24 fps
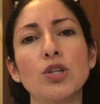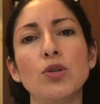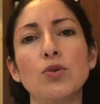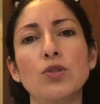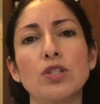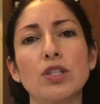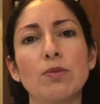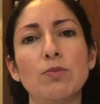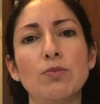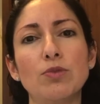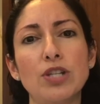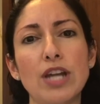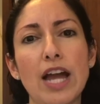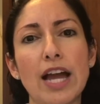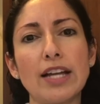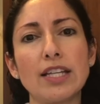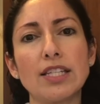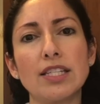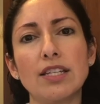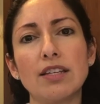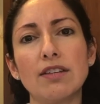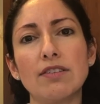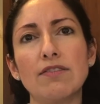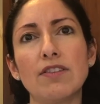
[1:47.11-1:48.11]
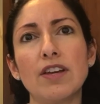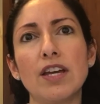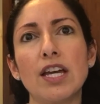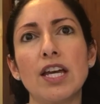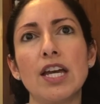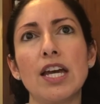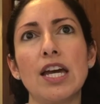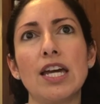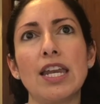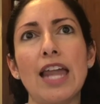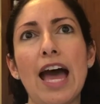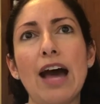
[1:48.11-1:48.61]
who's objective
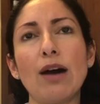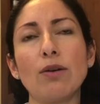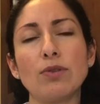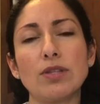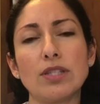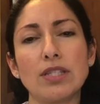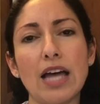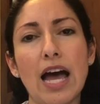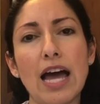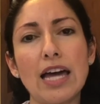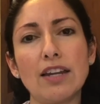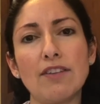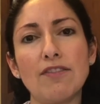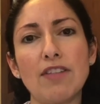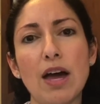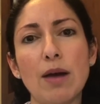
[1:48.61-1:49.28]
and outside of